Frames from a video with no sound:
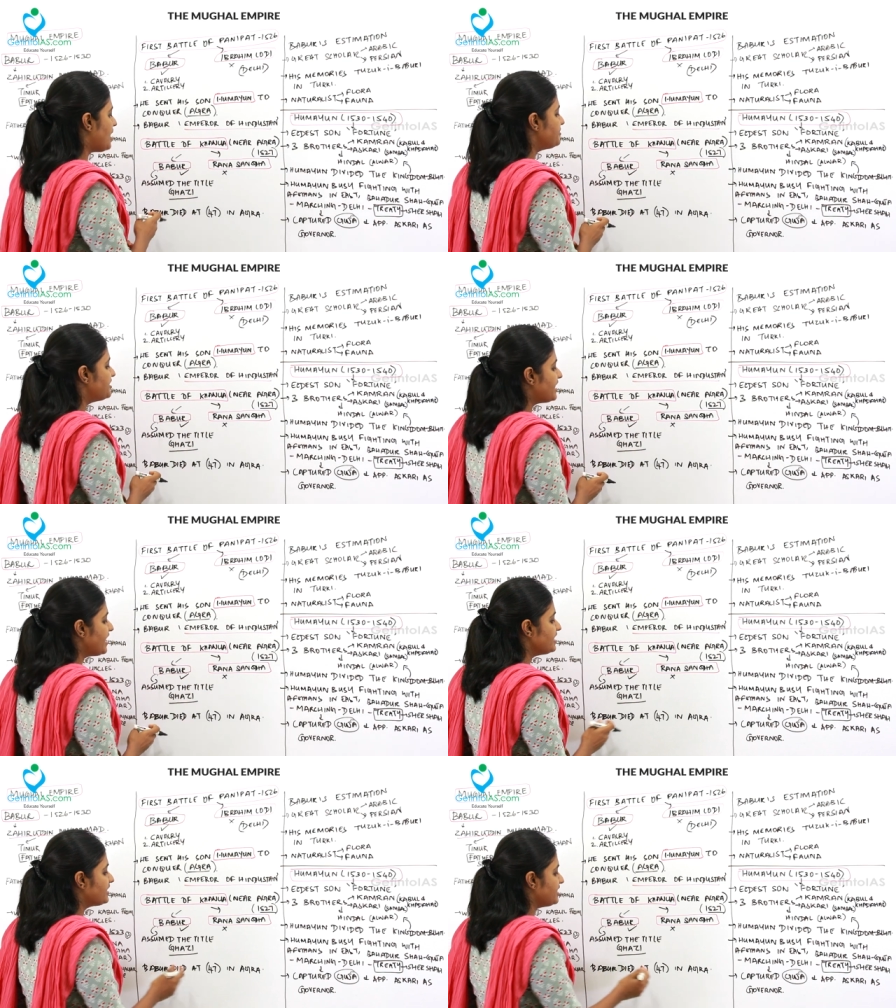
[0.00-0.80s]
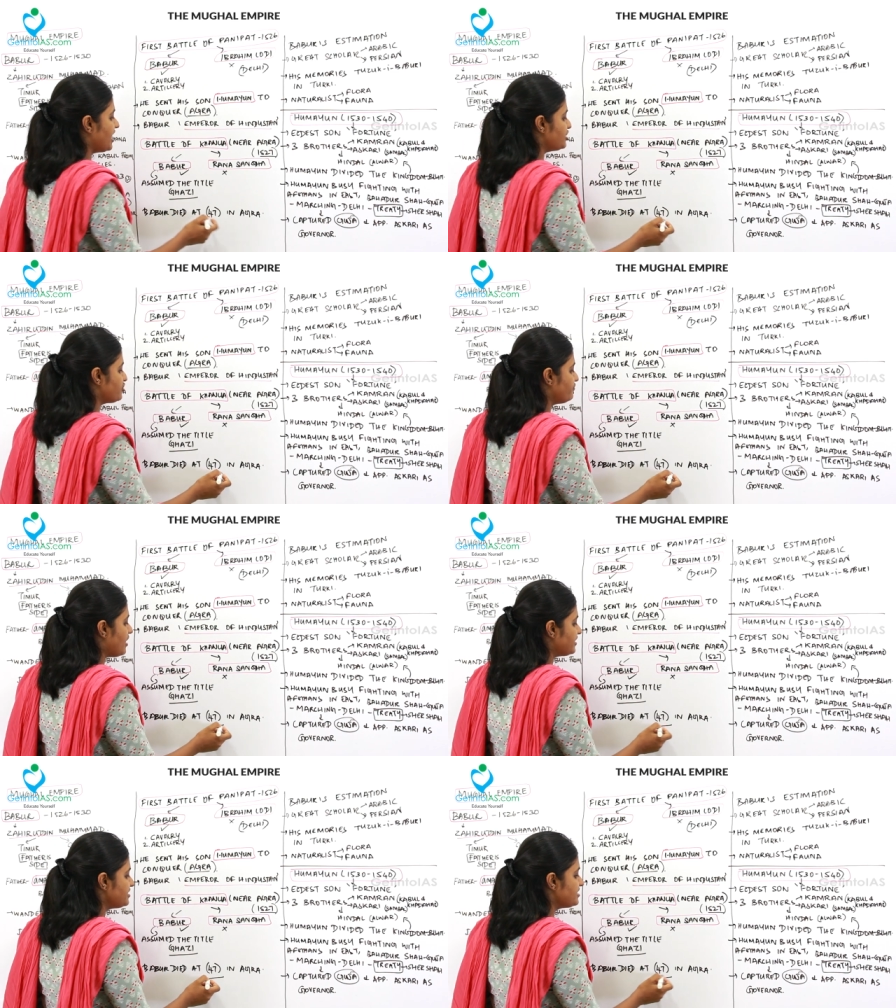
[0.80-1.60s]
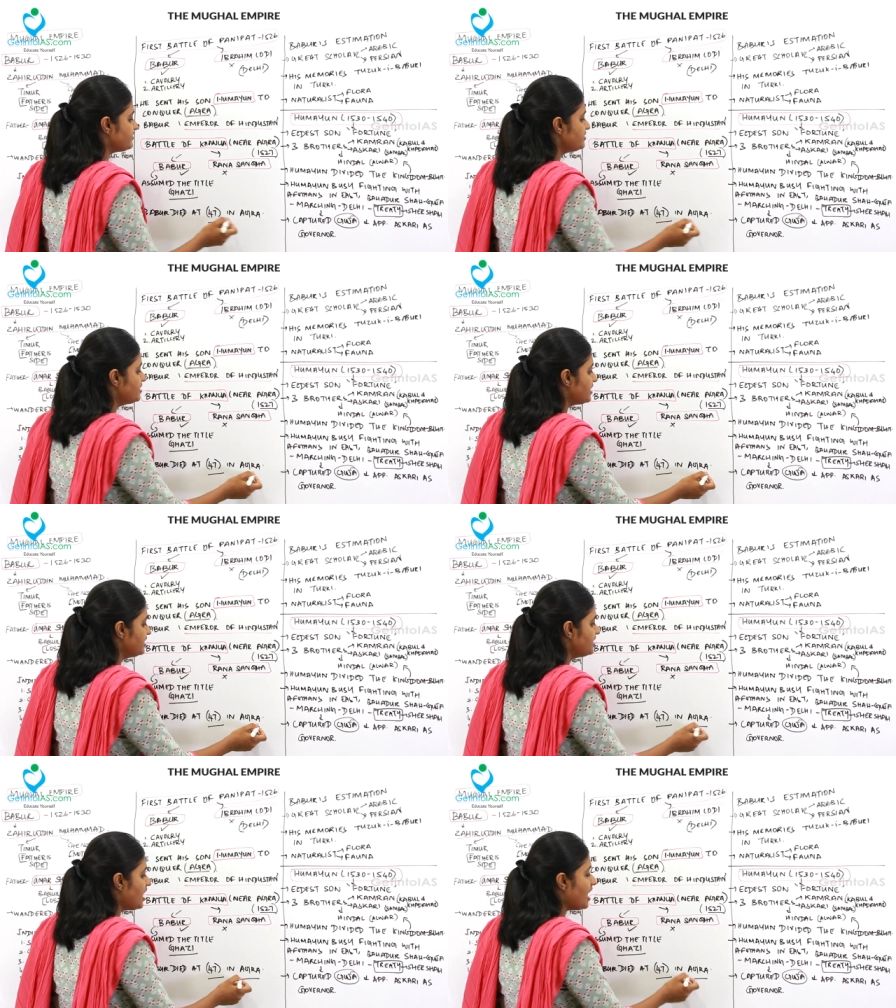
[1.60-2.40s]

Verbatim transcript: Babur died at the age of forty-seven in